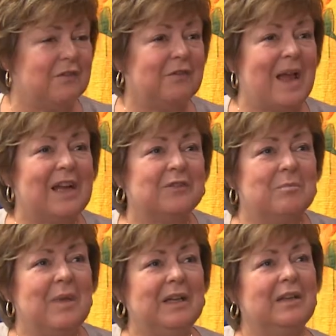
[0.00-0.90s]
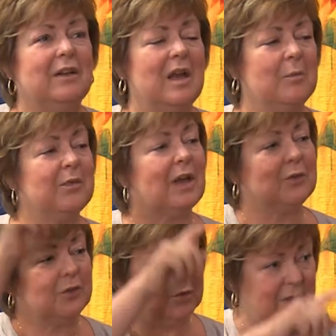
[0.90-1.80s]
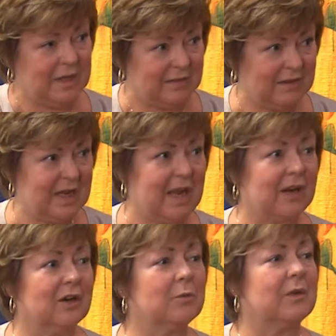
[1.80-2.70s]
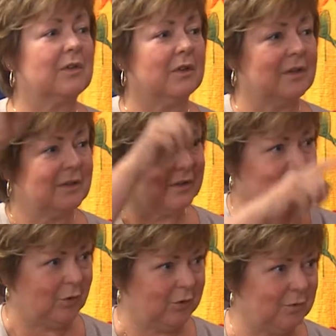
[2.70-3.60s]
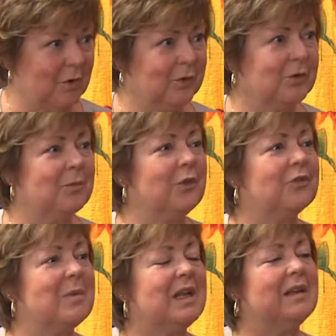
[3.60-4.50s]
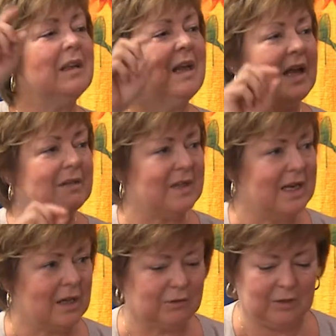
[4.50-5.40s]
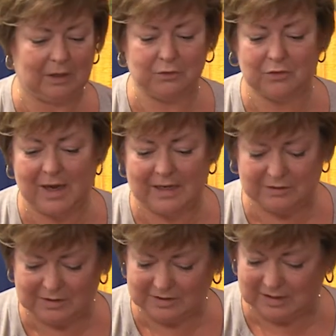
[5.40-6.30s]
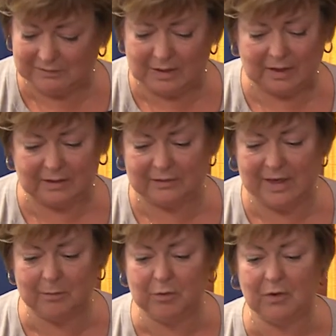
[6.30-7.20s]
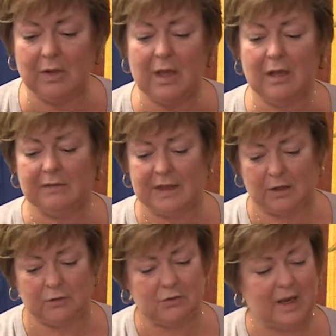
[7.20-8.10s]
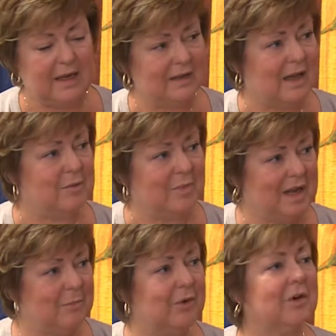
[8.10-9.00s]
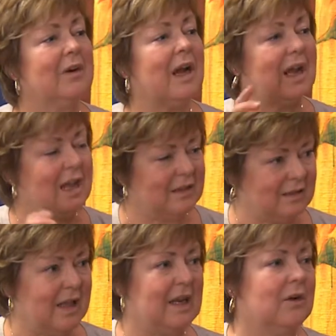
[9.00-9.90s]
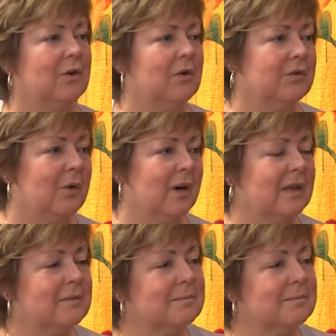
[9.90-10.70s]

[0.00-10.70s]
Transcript: fact, many times I'll do it in the air with the gross motor movement, and then I'll try it just even on a table, then I'll try it on paper, and then I'll go for it.